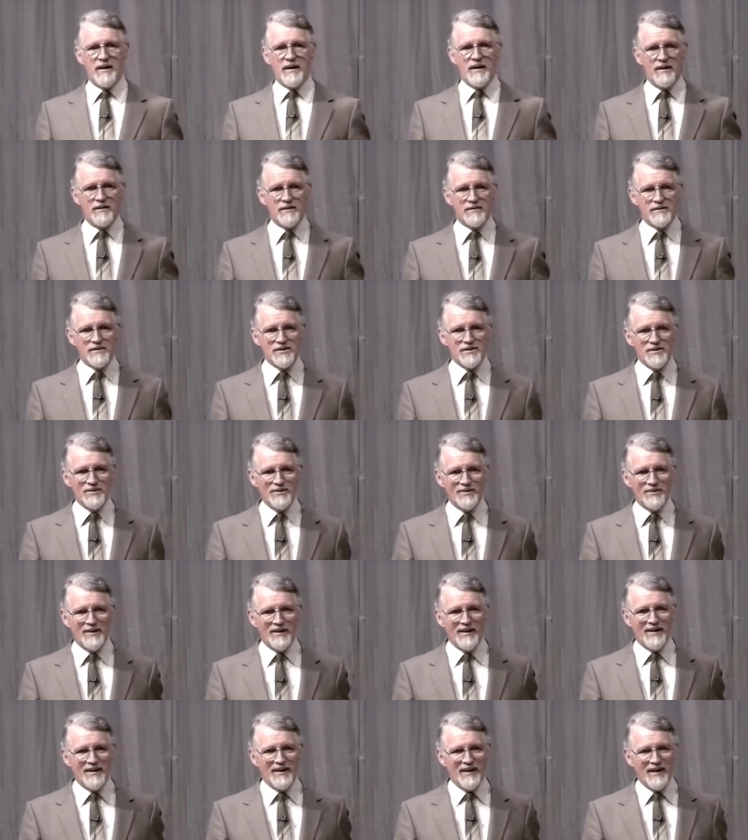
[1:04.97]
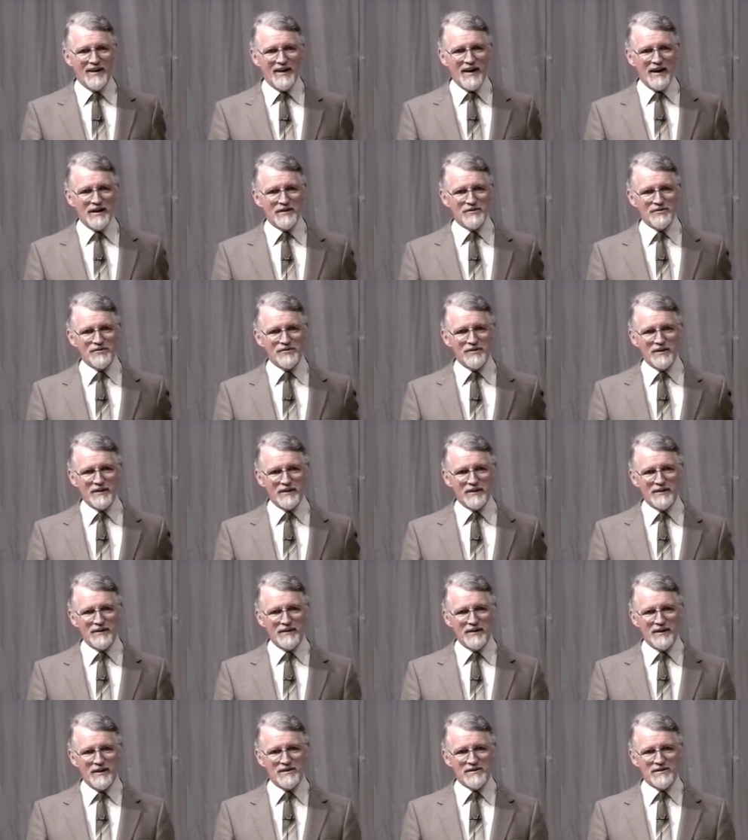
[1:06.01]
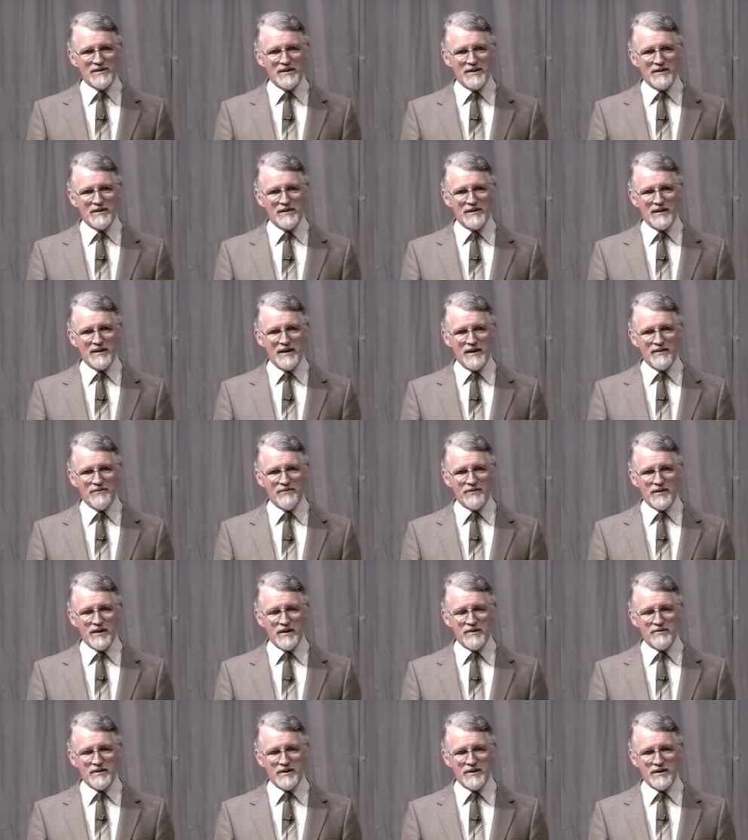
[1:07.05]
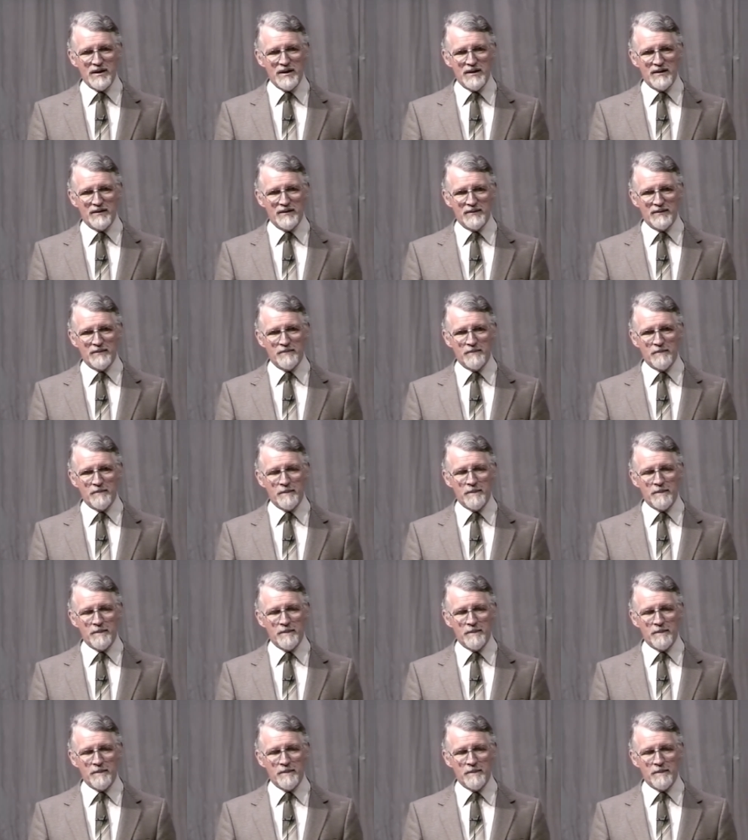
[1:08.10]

into entering eternal life here and now.